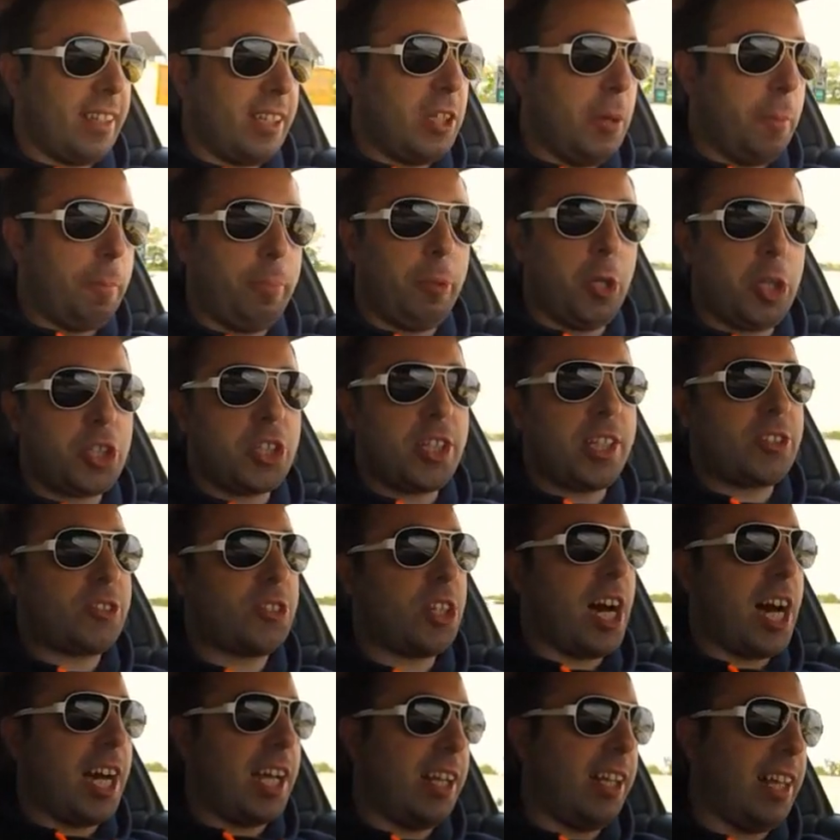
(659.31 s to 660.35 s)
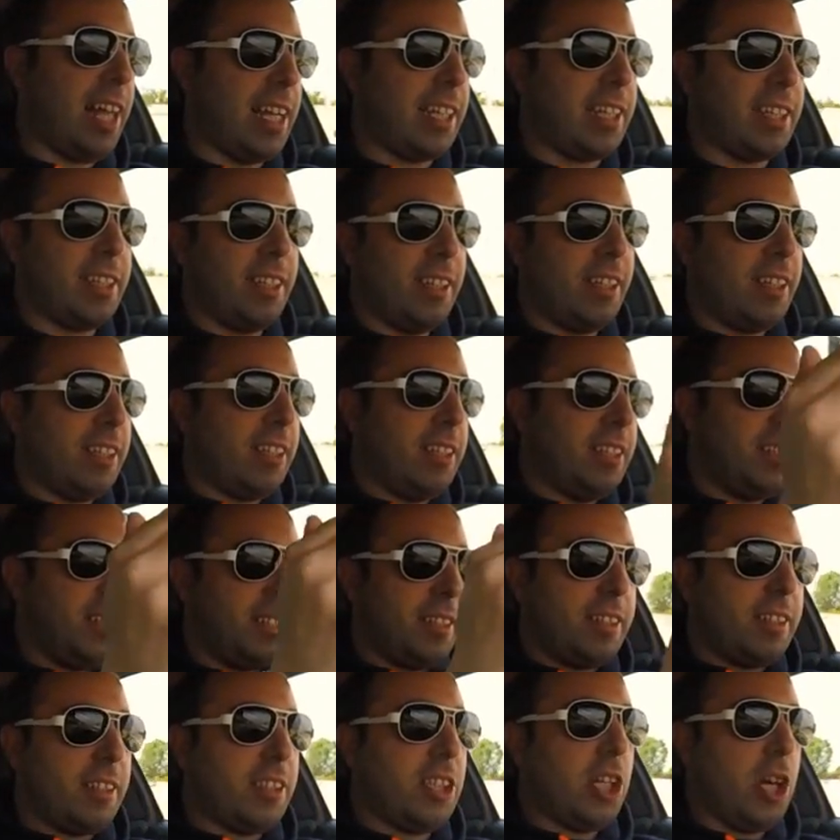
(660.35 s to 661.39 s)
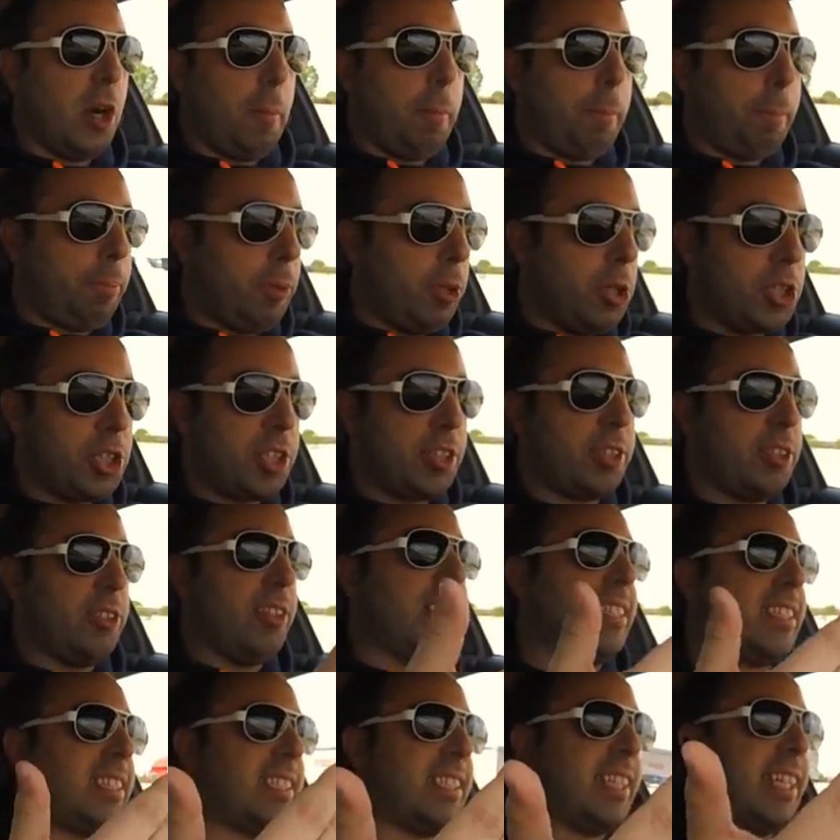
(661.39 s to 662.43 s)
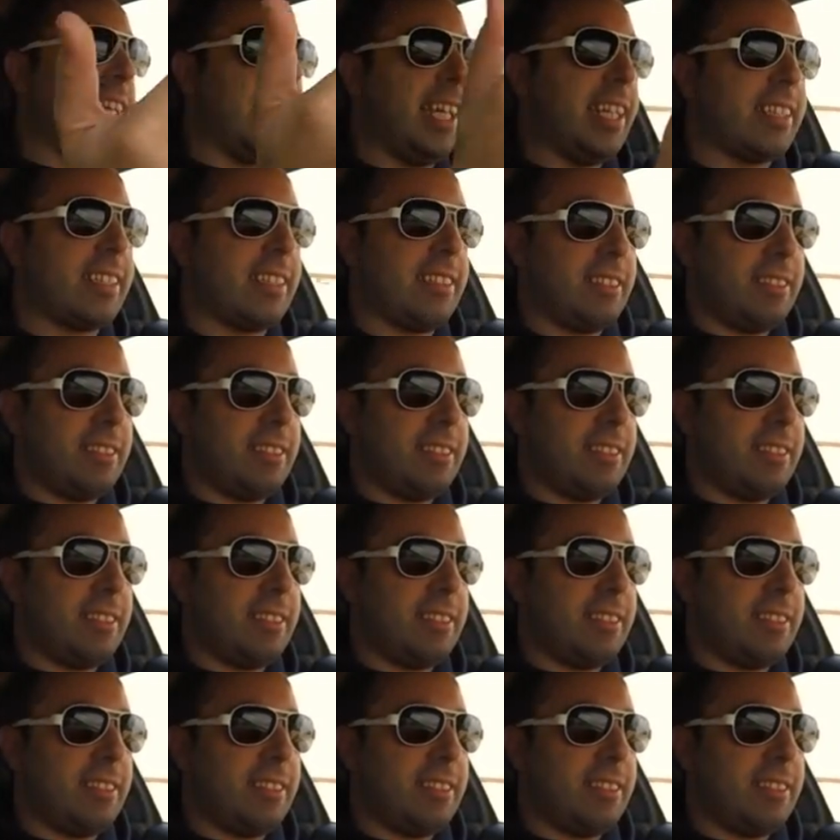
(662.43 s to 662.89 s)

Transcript: You push the throttle and you're pushed to the seat.